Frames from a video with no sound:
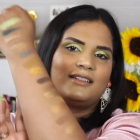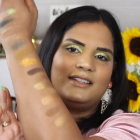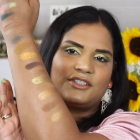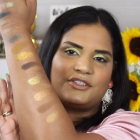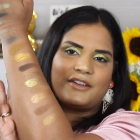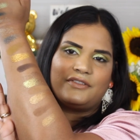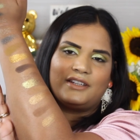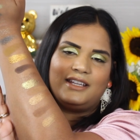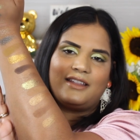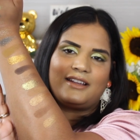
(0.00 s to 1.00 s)
these are
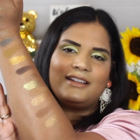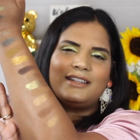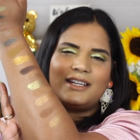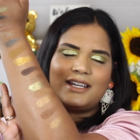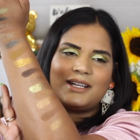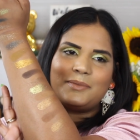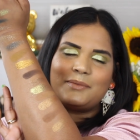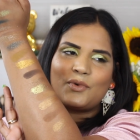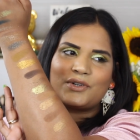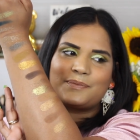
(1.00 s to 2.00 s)
definitely like a little
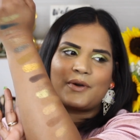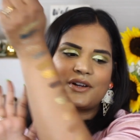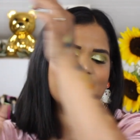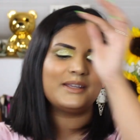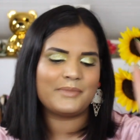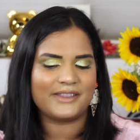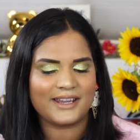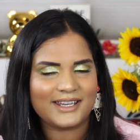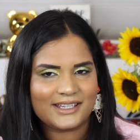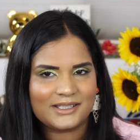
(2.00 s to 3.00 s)
bit more sparkly, but
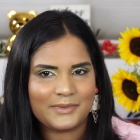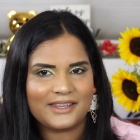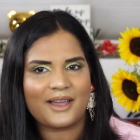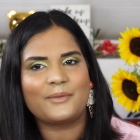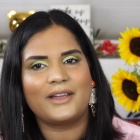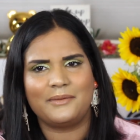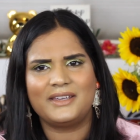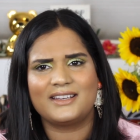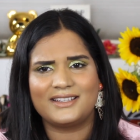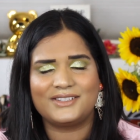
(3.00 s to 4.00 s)
they need to be that way
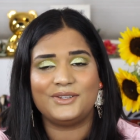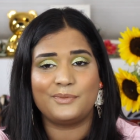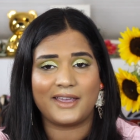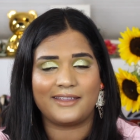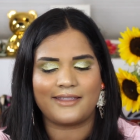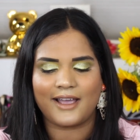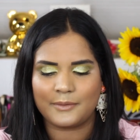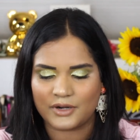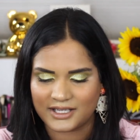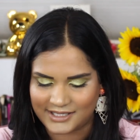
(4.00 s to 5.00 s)
because you paid the
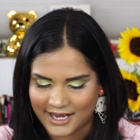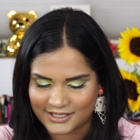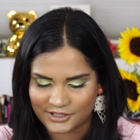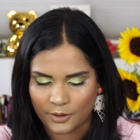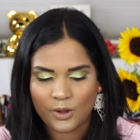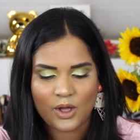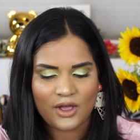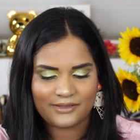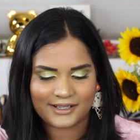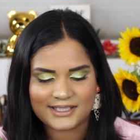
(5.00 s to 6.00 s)
high price tag. So
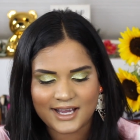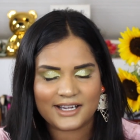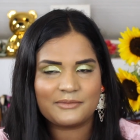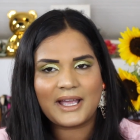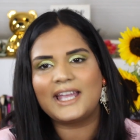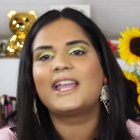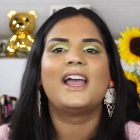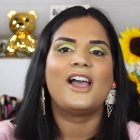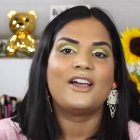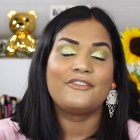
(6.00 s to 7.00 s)
that's kind of my
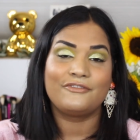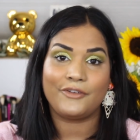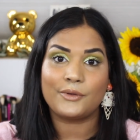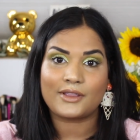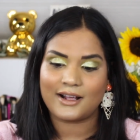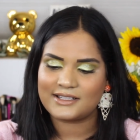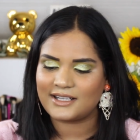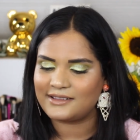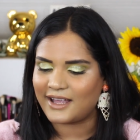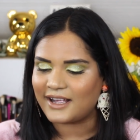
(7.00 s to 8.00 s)
few thoughts
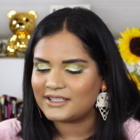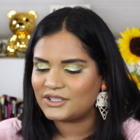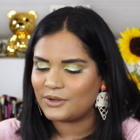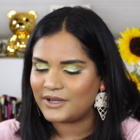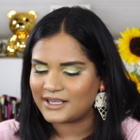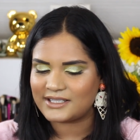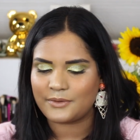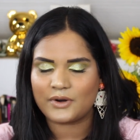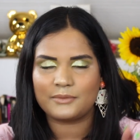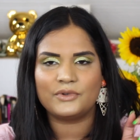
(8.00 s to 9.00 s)
on that. So next I
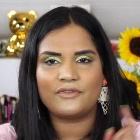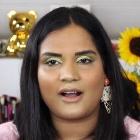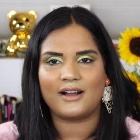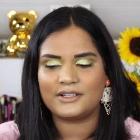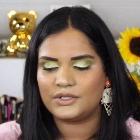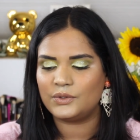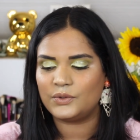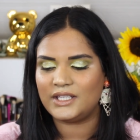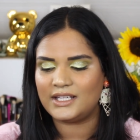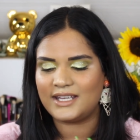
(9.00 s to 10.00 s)
want to move on
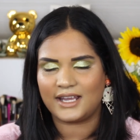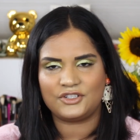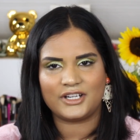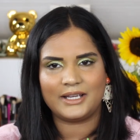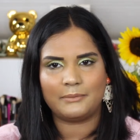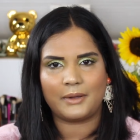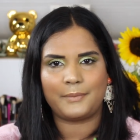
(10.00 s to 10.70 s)
to the Daydream